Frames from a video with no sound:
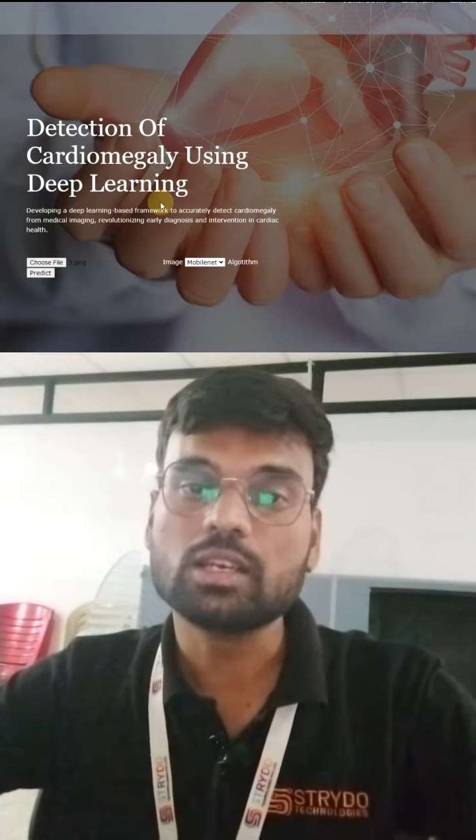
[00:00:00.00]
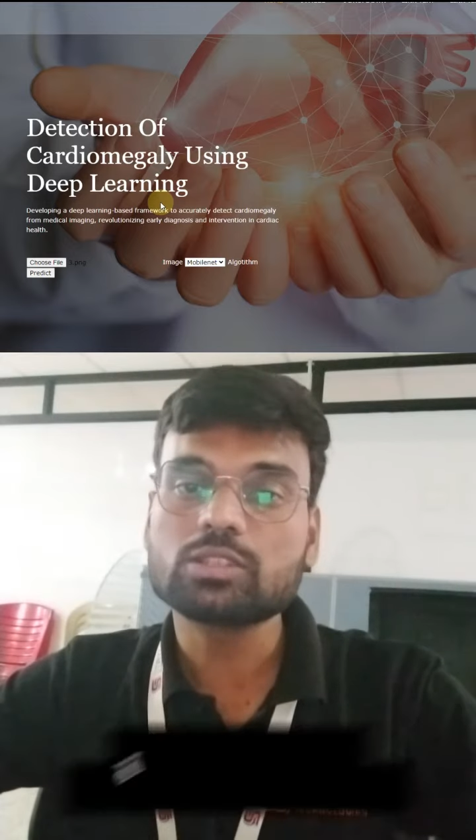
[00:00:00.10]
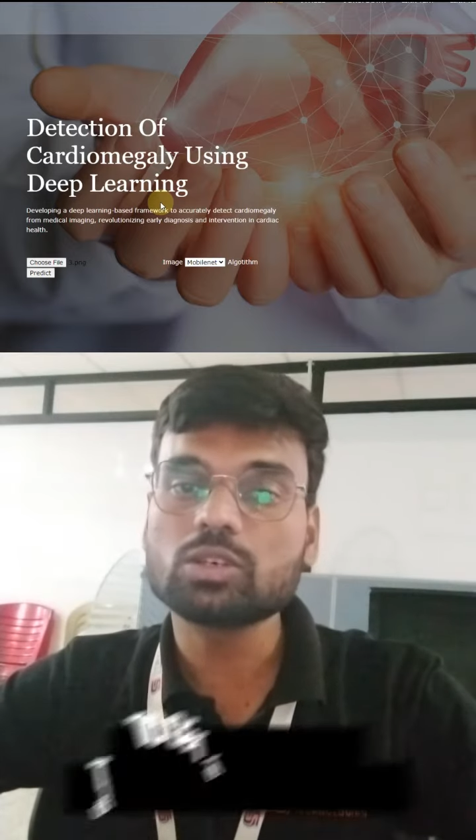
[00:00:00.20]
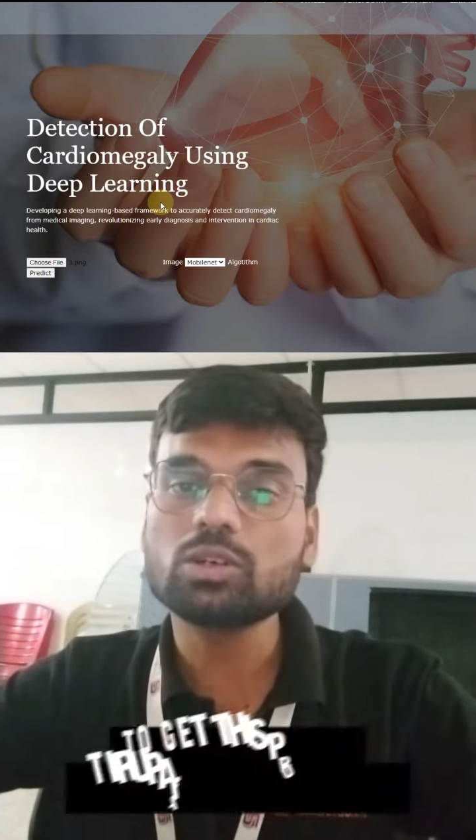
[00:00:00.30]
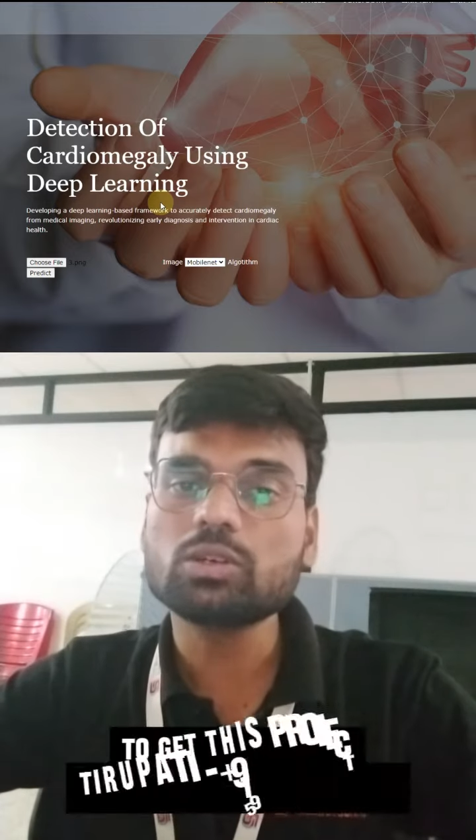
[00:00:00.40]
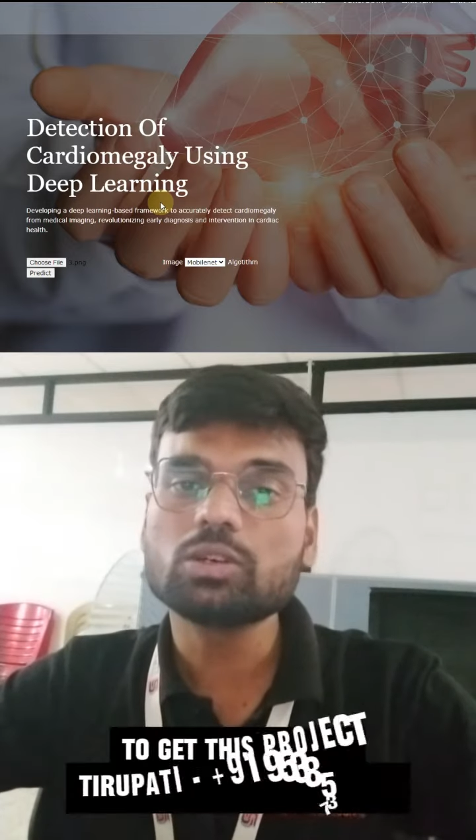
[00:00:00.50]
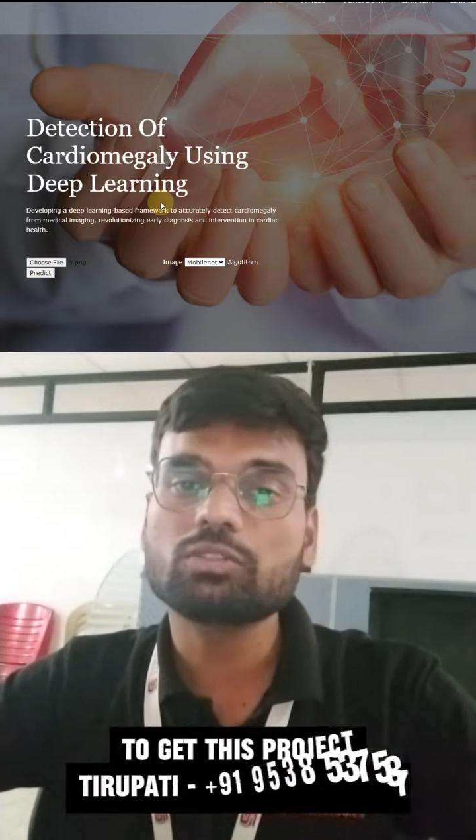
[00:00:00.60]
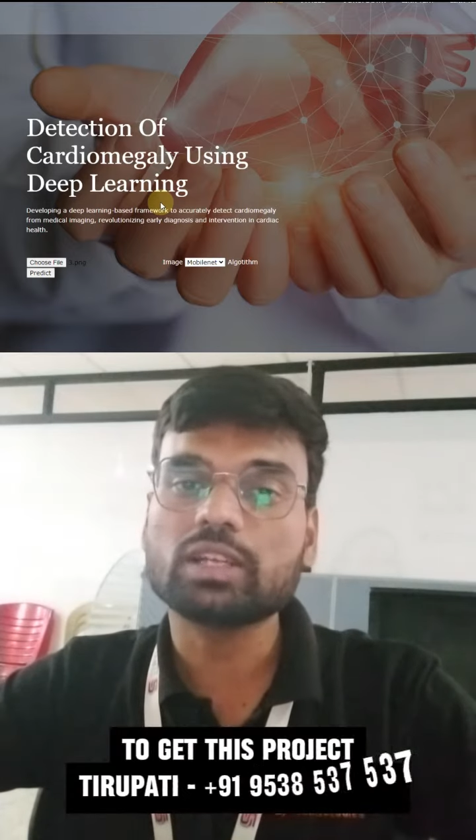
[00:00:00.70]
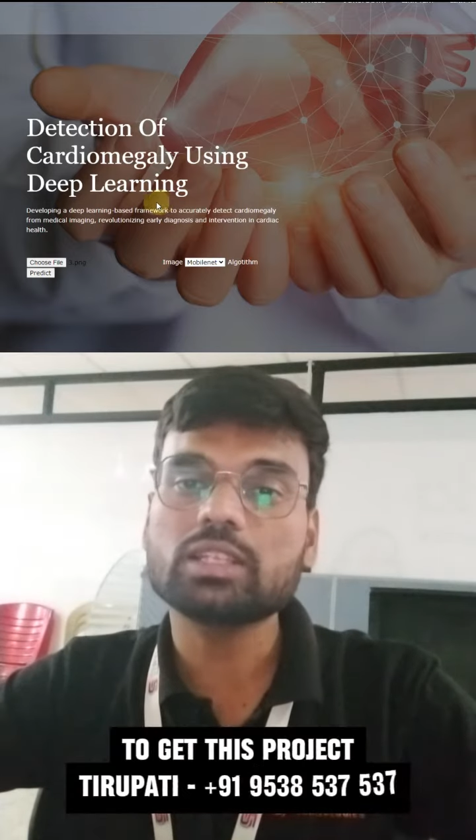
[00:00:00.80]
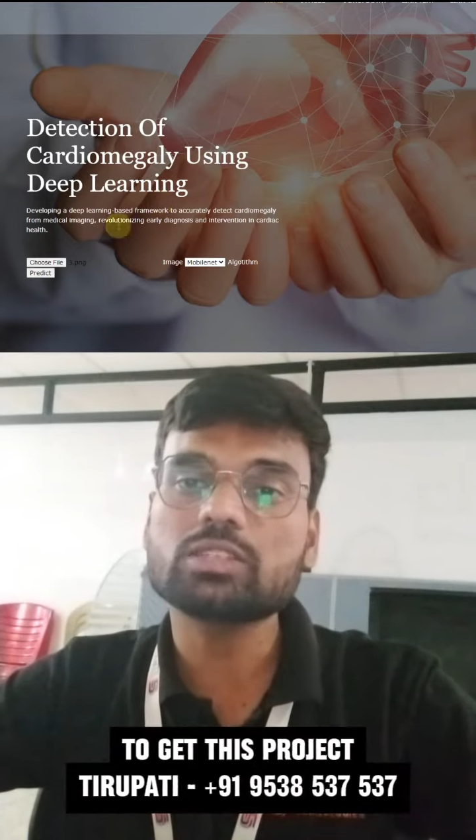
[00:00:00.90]
So
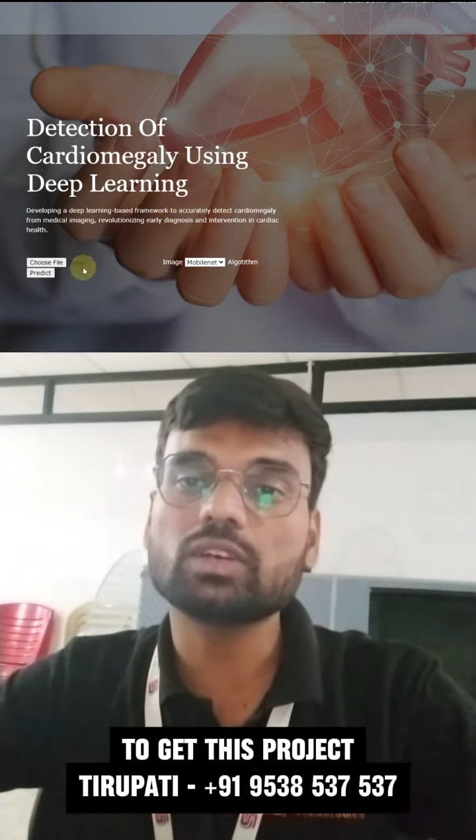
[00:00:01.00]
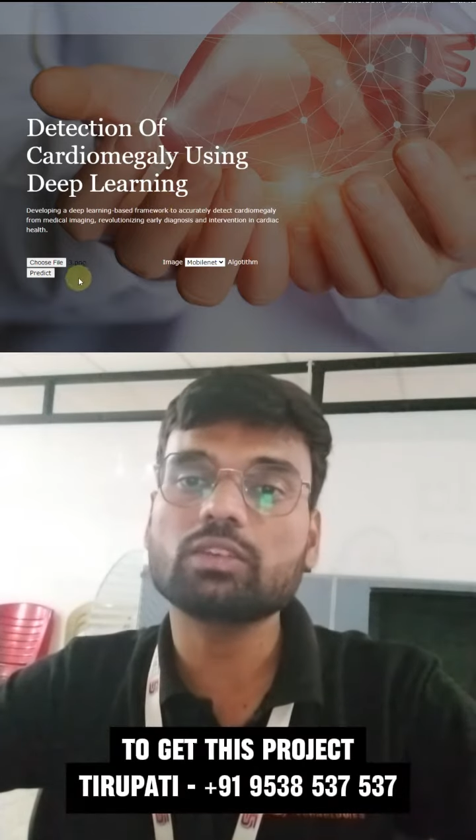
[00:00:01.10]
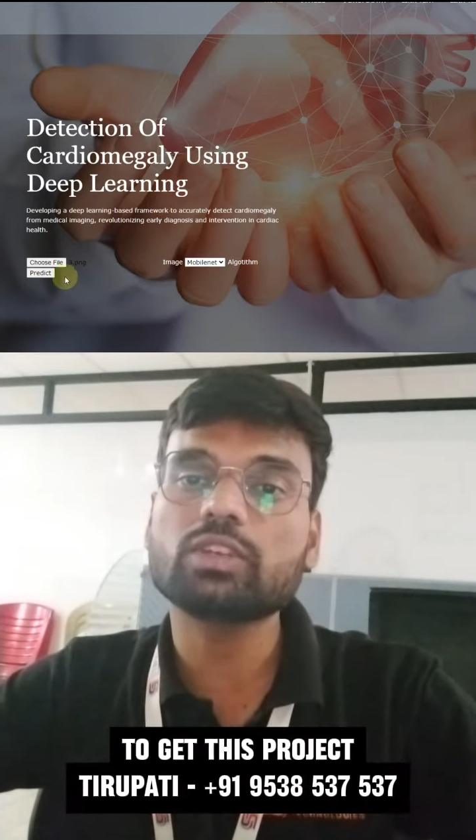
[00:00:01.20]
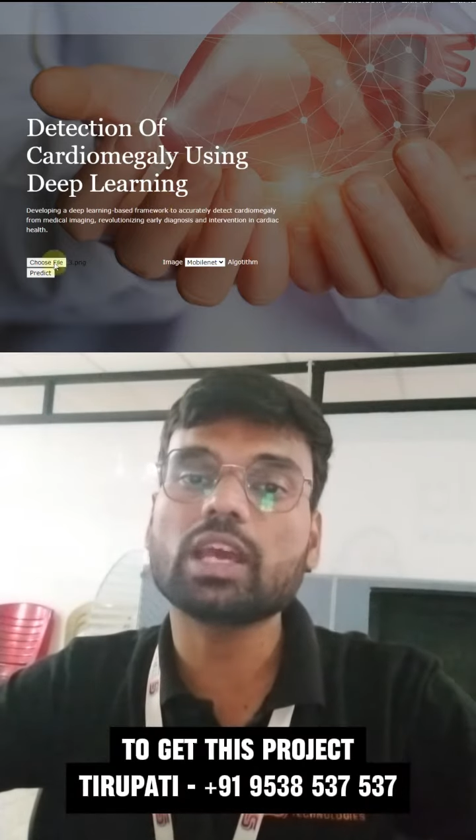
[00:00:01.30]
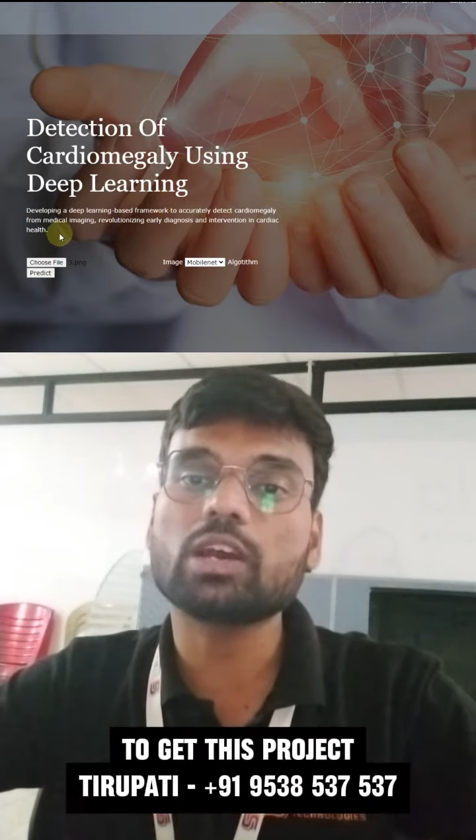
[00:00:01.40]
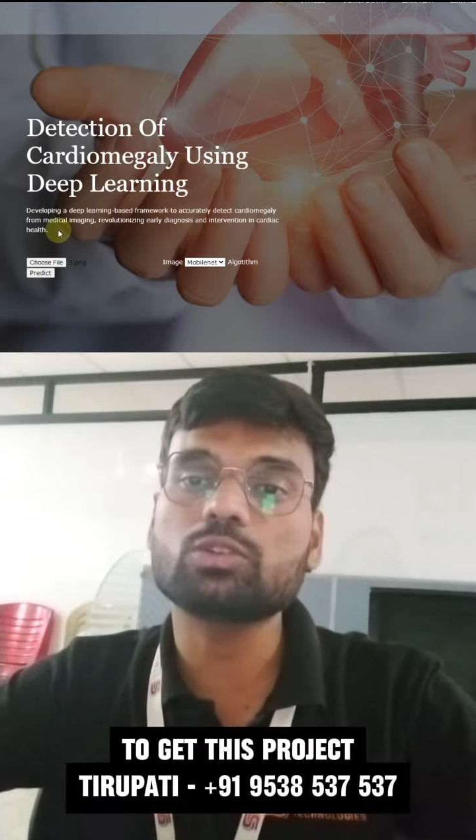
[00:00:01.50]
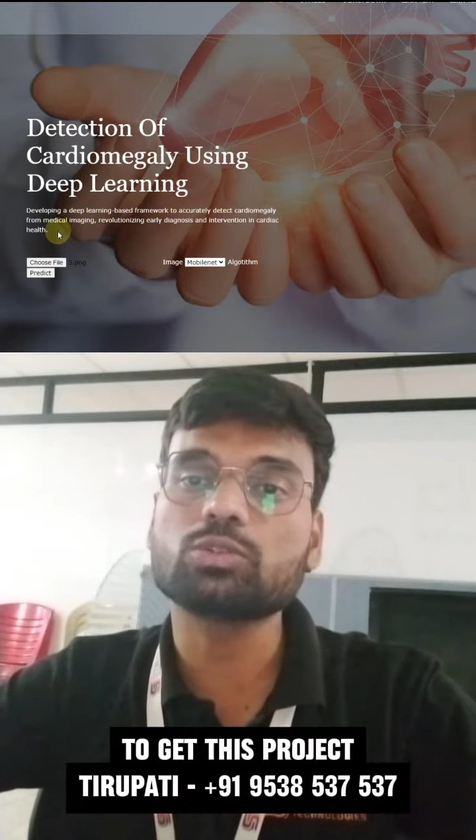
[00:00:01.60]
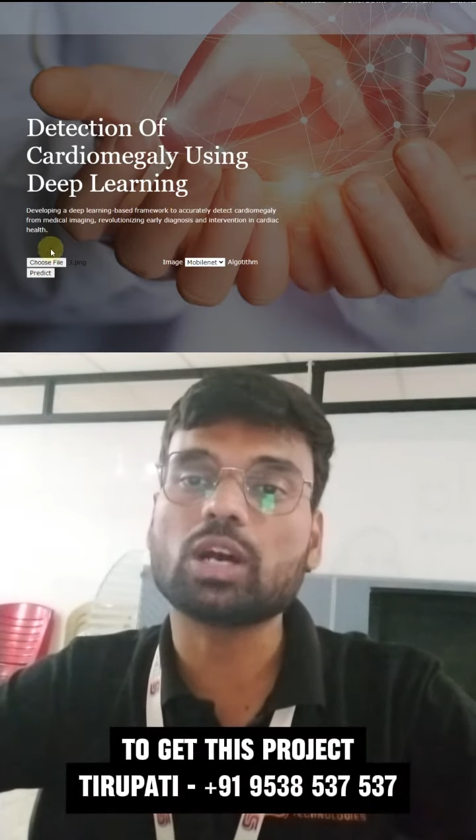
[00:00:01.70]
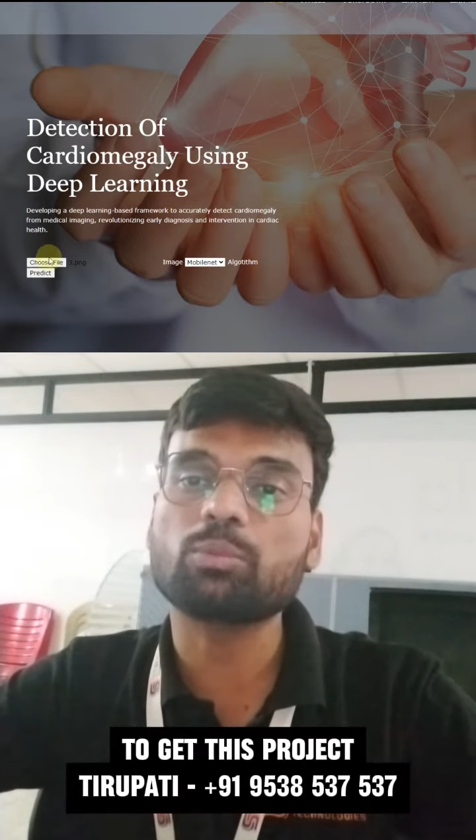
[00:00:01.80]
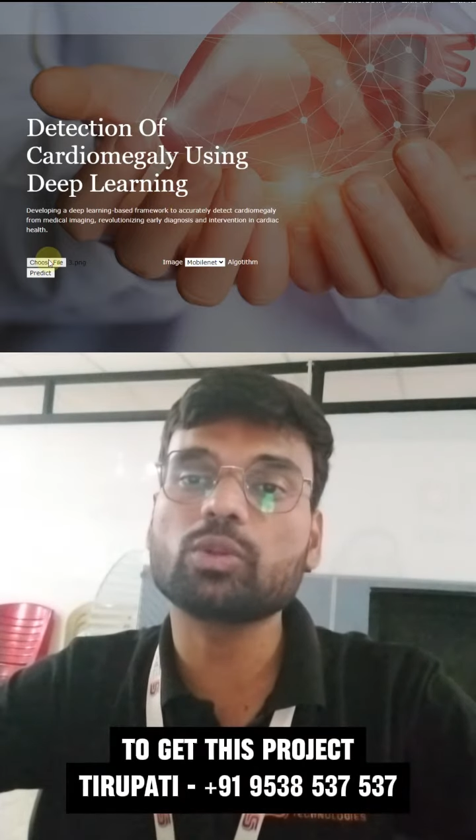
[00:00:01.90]
for this one we have to
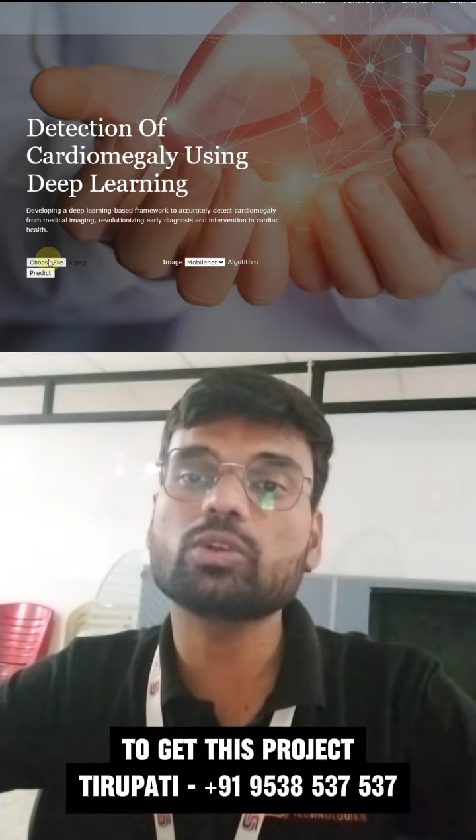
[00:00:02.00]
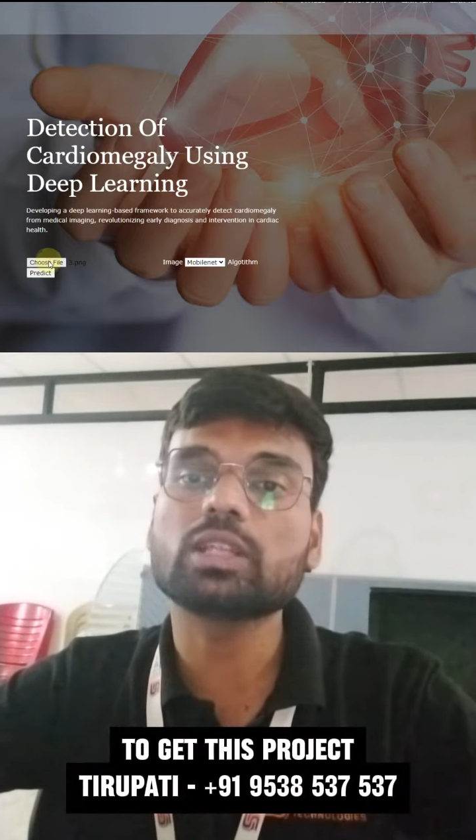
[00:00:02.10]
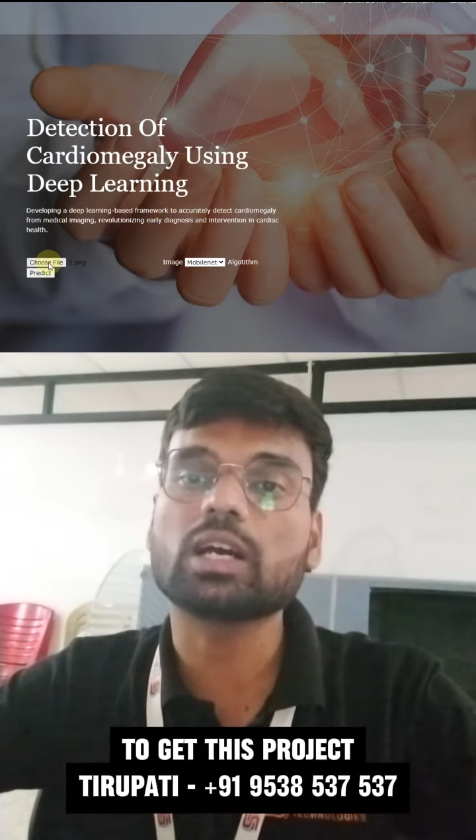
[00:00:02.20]
upload